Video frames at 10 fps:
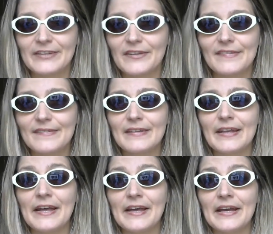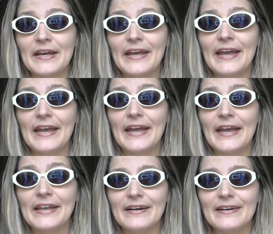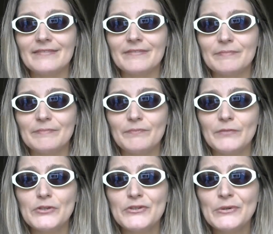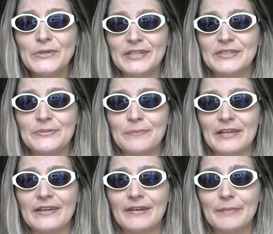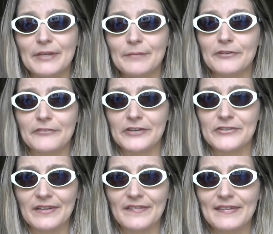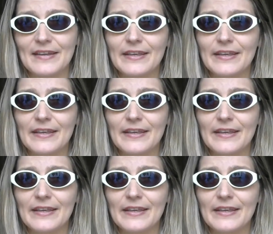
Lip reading: Because academia, you do need to be a bit perfectionistic.